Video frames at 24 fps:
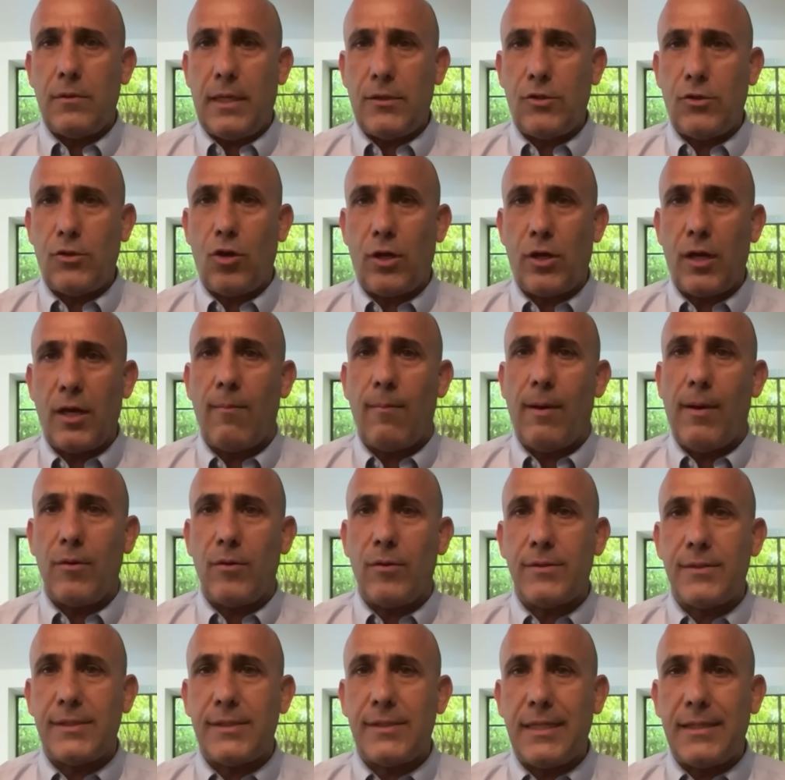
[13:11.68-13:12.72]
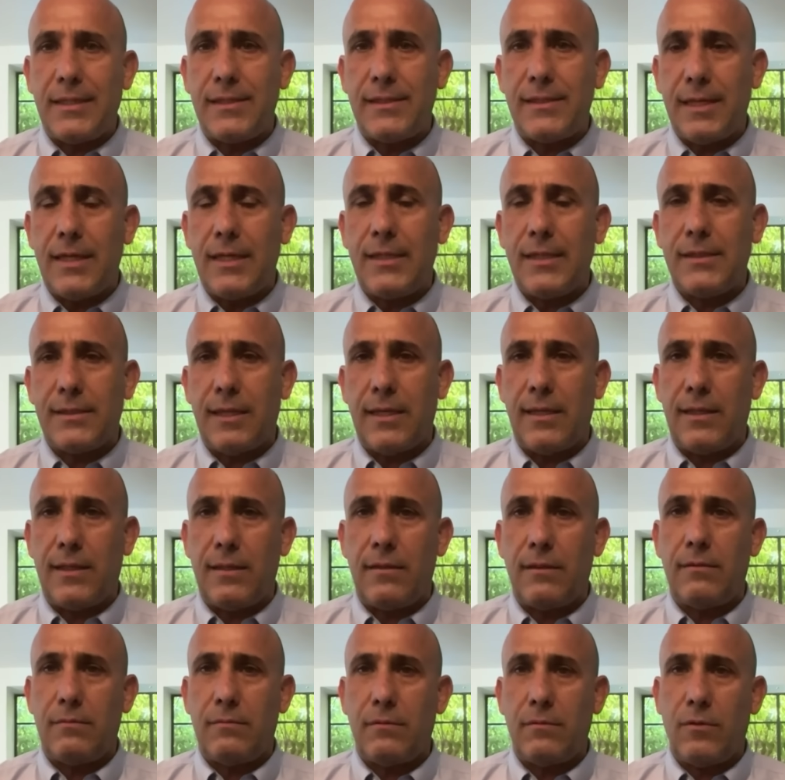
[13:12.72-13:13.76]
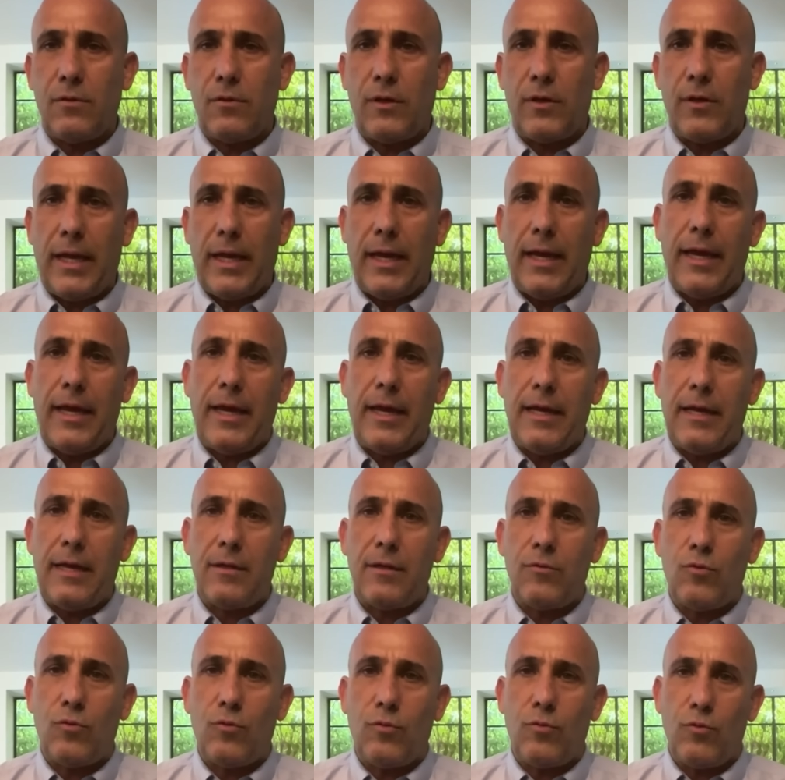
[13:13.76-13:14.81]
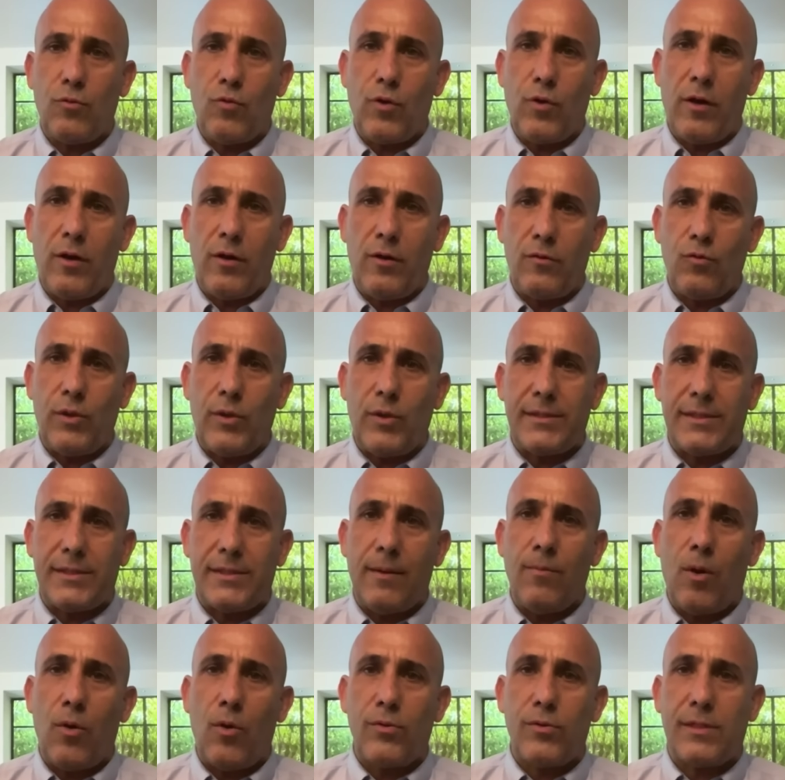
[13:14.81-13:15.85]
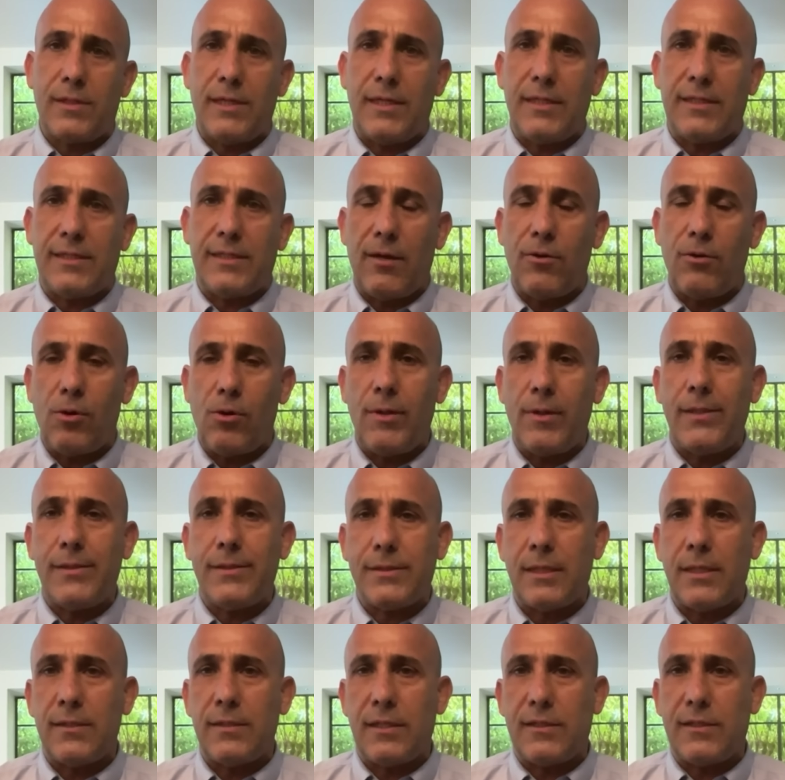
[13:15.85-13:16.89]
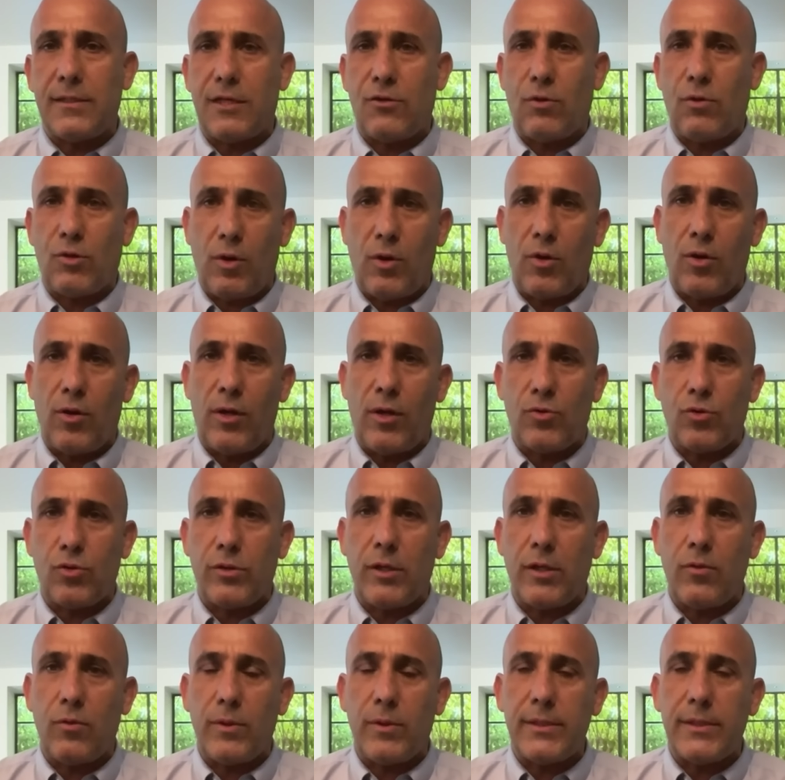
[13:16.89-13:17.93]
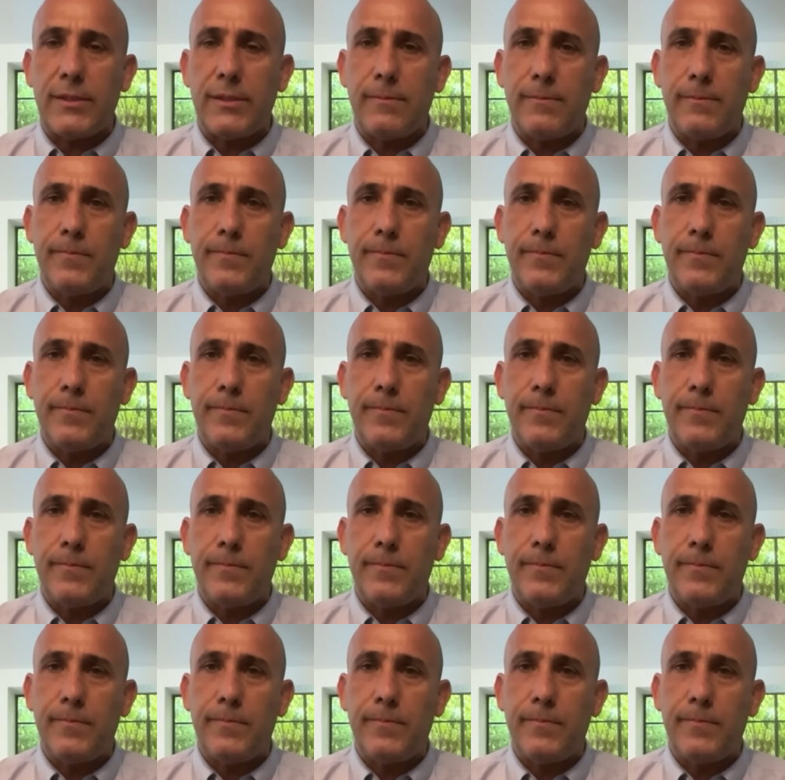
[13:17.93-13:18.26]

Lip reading: We're talking about citizens, and we see mostly terrorists, and this is what we're going to deal with.